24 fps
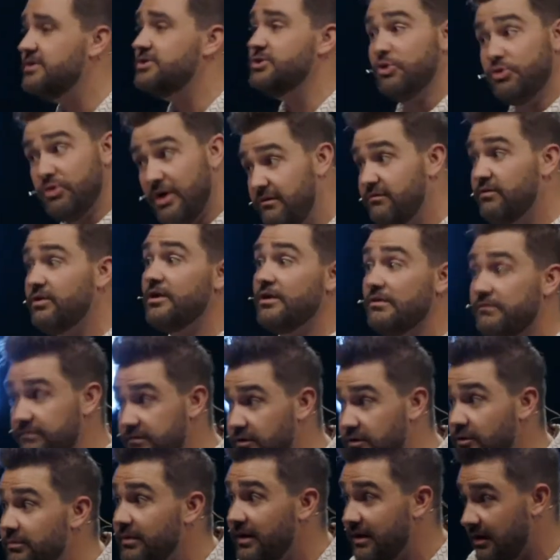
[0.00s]
you're never going to
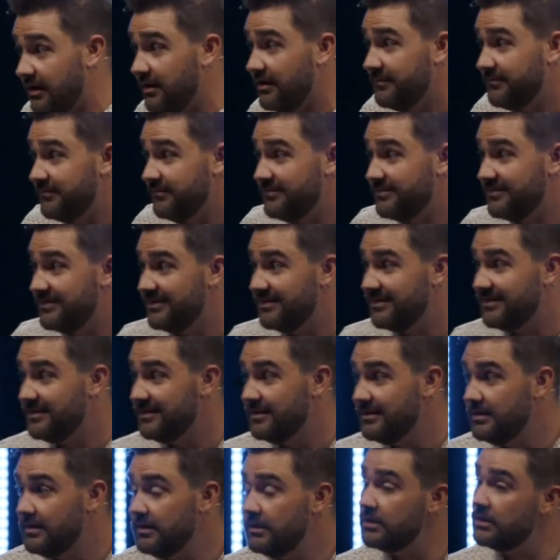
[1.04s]
feel better.
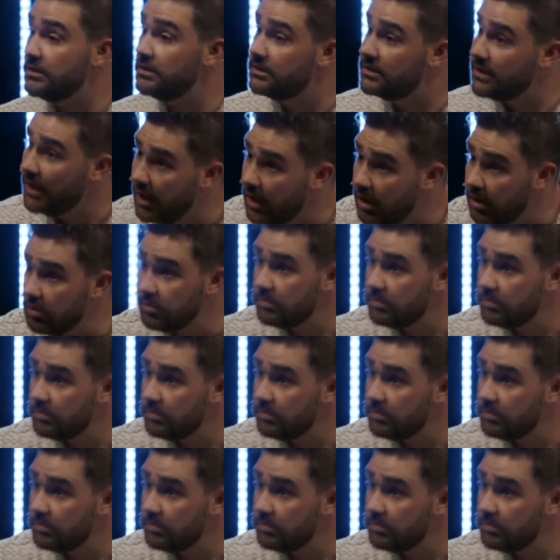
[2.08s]
Go.